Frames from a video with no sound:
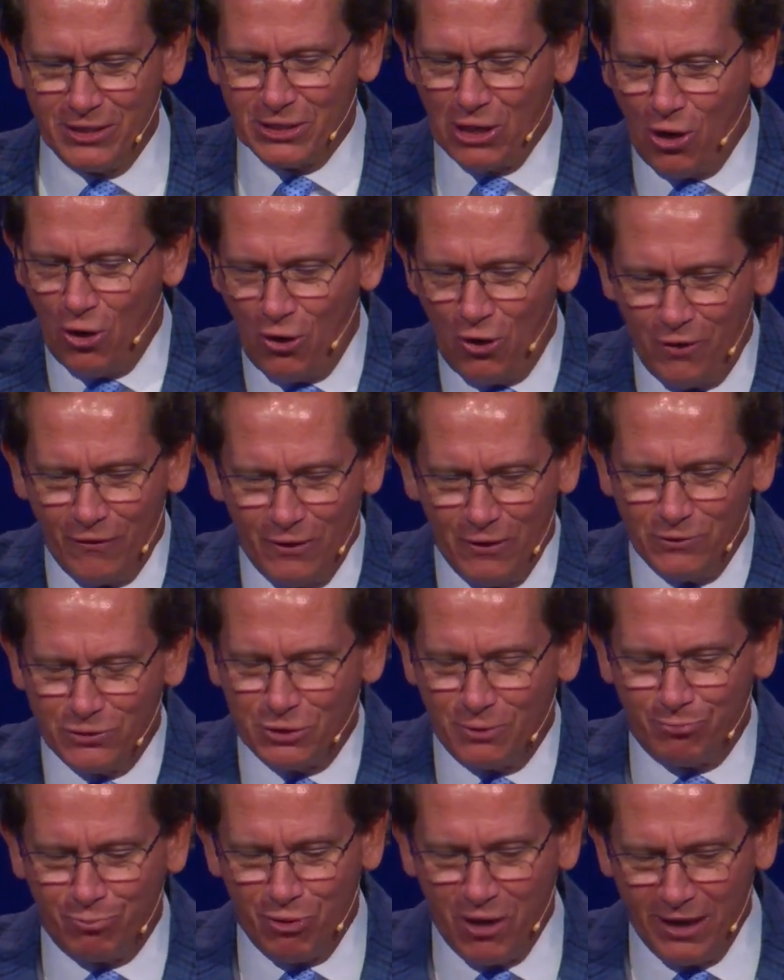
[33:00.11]
All
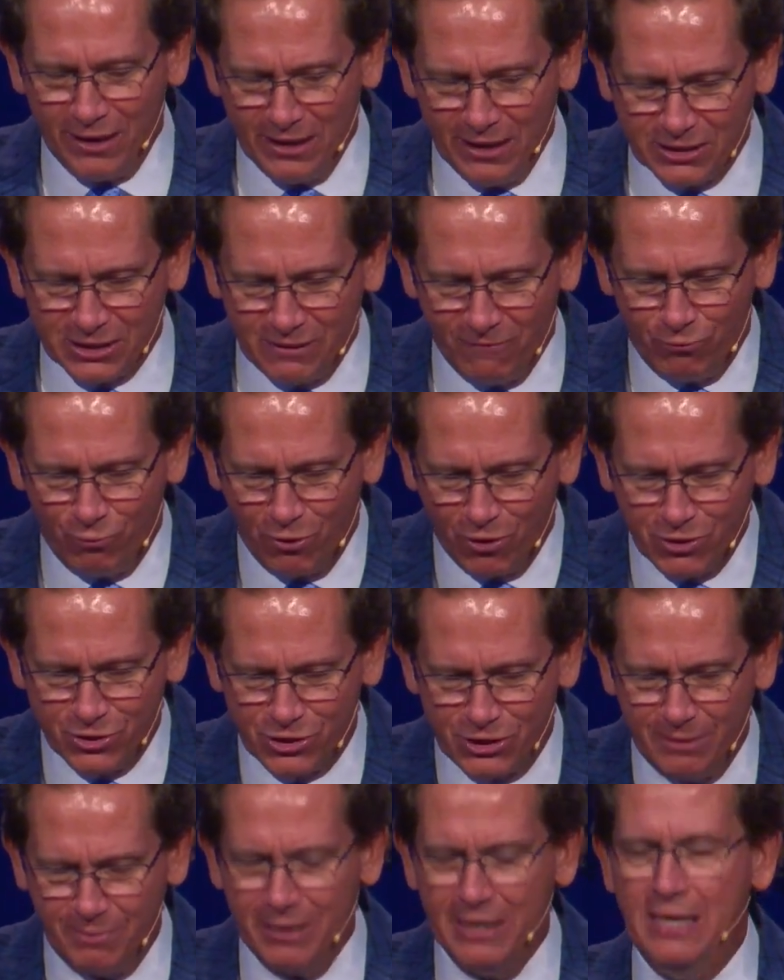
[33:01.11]
those are products of
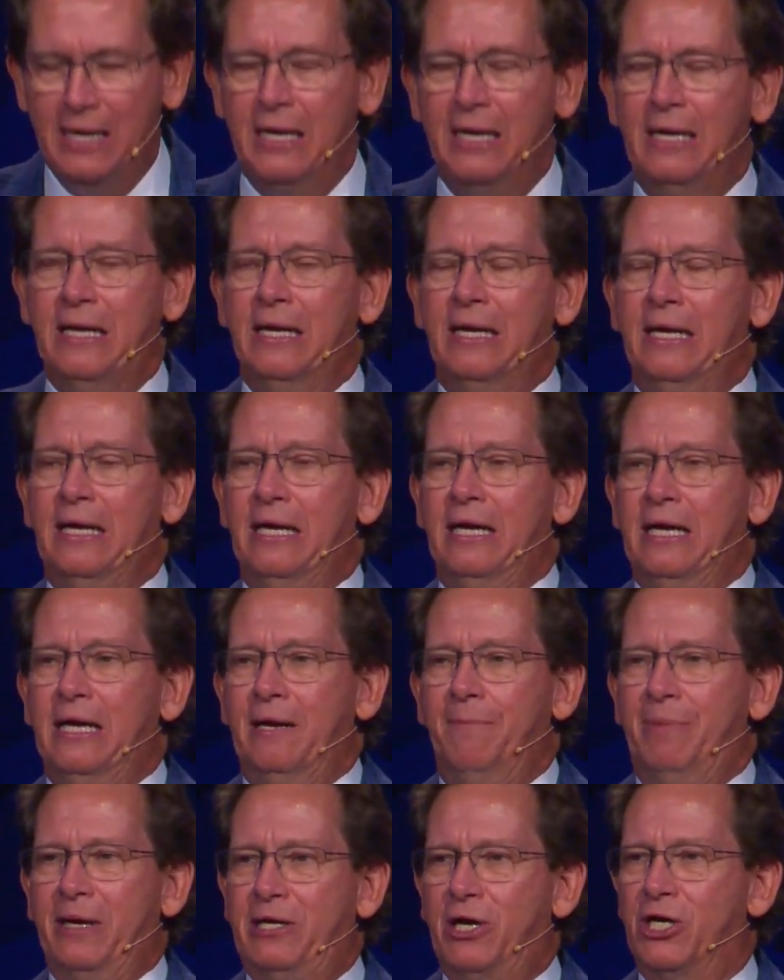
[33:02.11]
worship
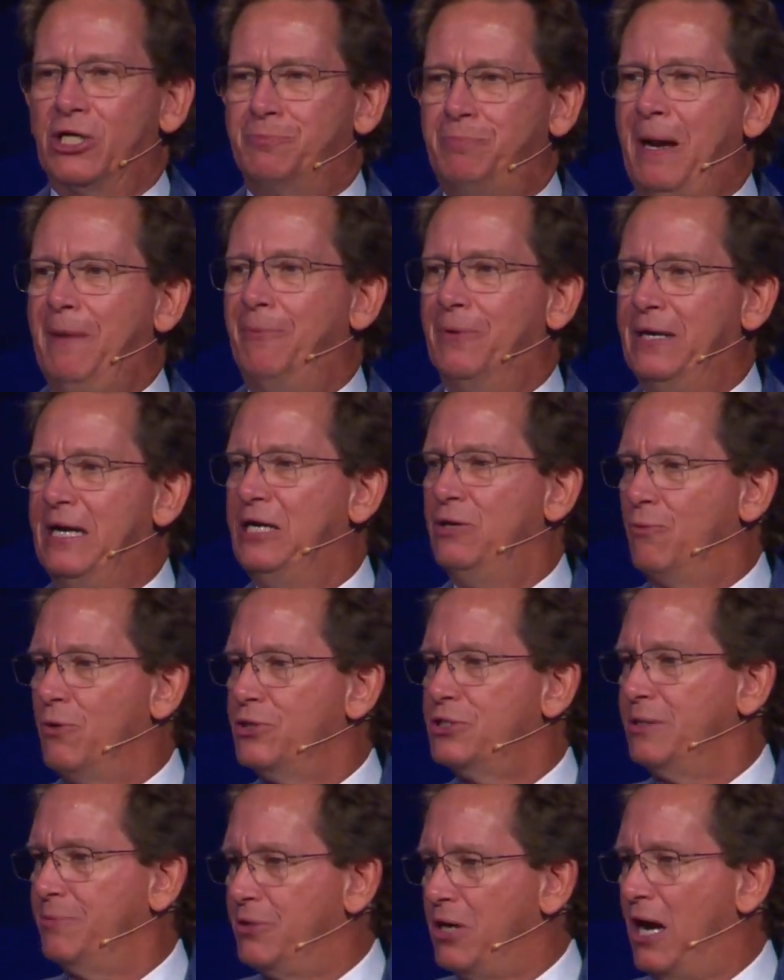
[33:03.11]
because people need to
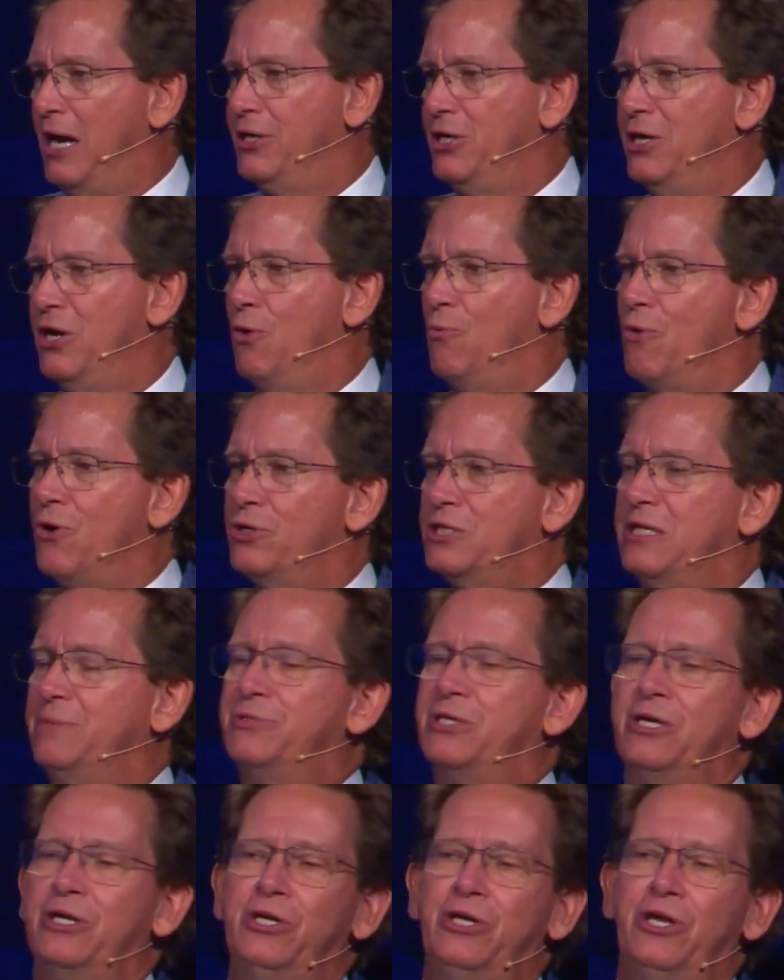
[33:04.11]
worship God. You know,
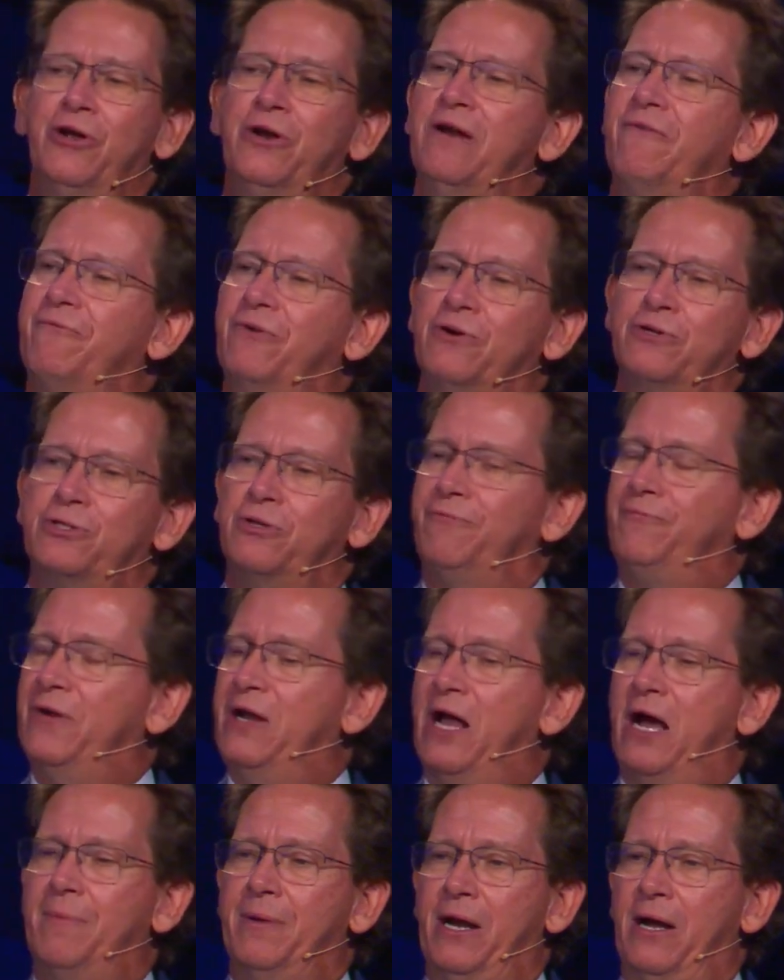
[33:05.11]
worship's a universal
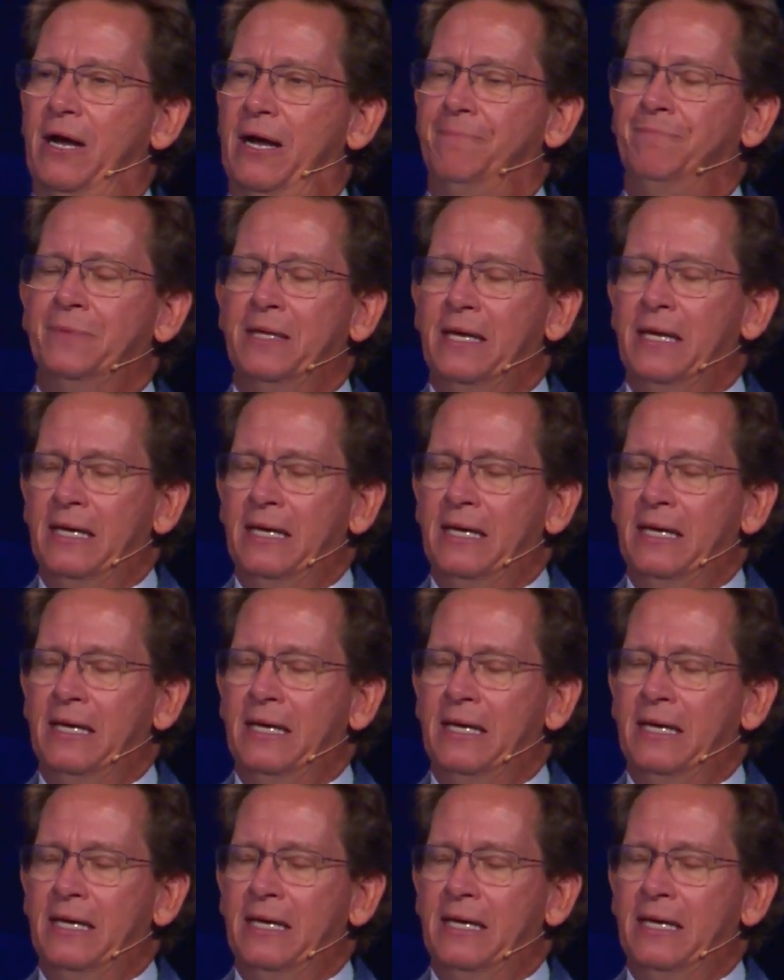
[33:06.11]
phenomenon.